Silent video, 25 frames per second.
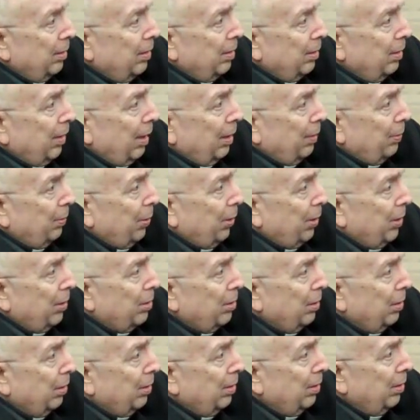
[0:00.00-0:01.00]
That
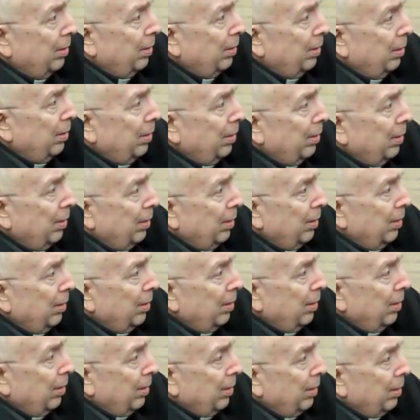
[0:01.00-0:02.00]
person
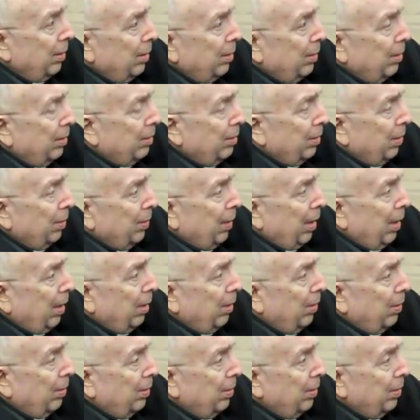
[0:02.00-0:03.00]

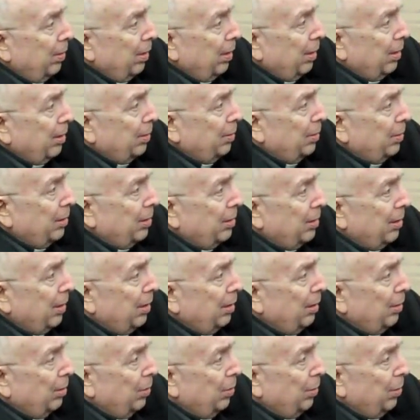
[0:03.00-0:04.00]
somehow has been
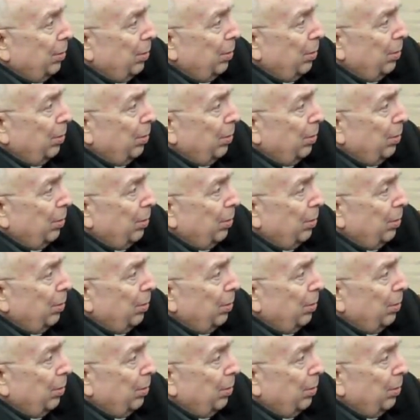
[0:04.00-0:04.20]
sent to you,